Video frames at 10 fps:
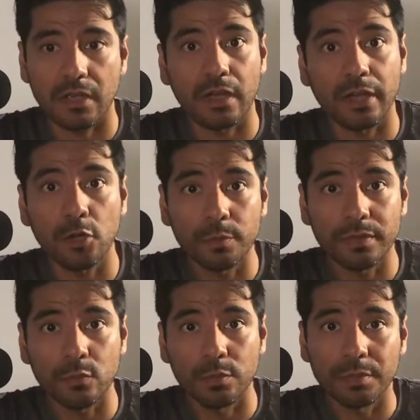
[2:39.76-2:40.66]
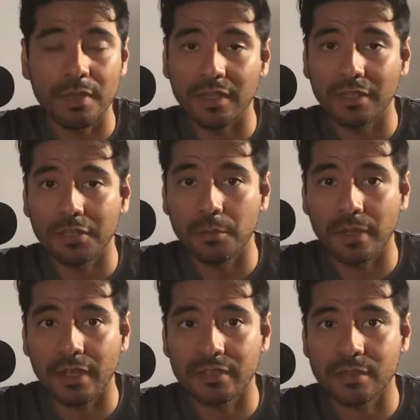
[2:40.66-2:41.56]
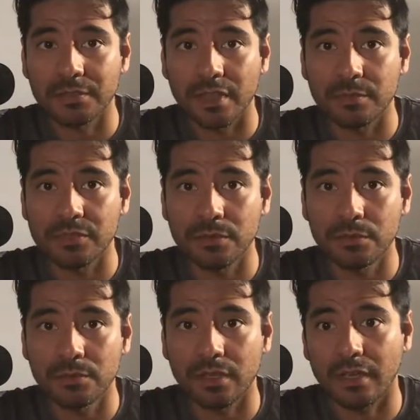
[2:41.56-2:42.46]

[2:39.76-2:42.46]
I hope will be making a comeback sometime soon.